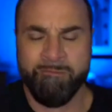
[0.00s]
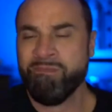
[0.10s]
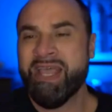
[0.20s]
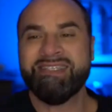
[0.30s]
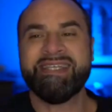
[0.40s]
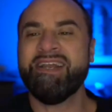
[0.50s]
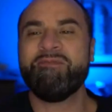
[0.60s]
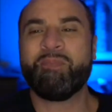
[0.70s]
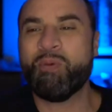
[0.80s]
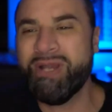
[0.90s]
Instead of
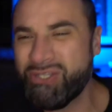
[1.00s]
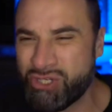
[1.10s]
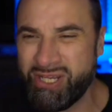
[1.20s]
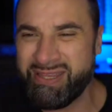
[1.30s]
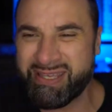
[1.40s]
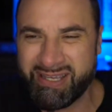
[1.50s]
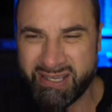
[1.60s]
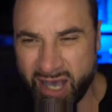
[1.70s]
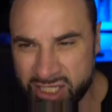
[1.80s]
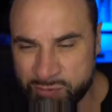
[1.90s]
preaching the
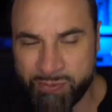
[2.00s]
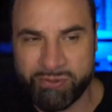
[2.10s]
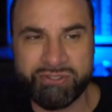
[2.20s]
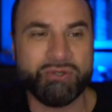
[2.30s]
gospel to